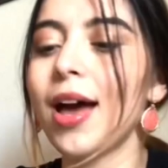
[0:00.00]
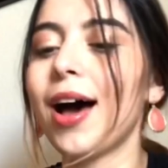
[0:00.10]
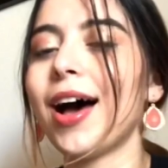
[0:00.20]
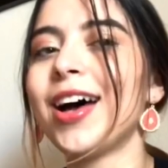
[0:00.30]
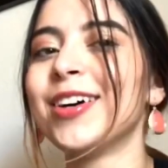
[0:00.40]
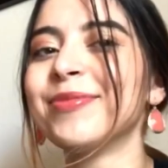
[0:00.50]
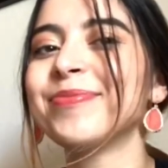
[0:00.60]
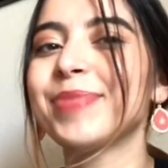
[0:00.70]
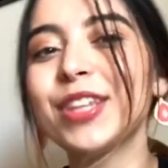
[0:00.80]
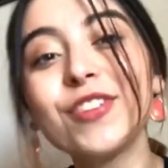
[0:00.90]

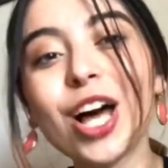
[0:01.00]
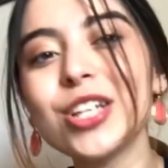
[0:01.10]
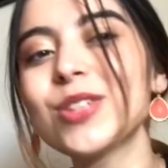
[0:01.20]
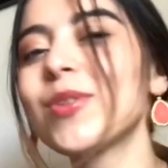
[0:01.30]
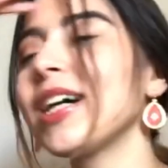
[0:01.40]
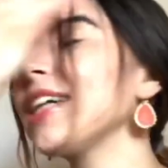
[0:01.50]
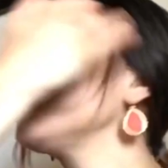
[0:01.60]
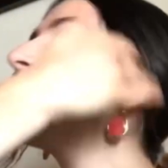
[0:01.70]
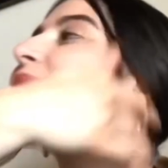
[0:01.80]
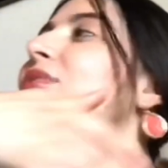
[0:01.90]
But the Vlog Squad,
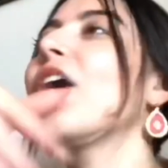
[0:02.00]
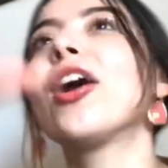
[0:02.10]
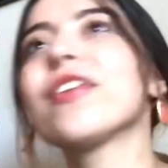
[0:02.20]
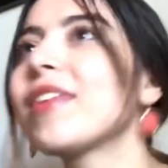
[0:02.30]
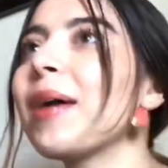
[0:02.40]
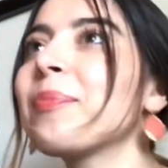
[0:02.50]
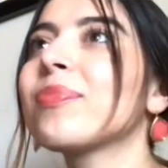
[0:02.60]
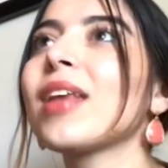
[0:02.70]
all of them.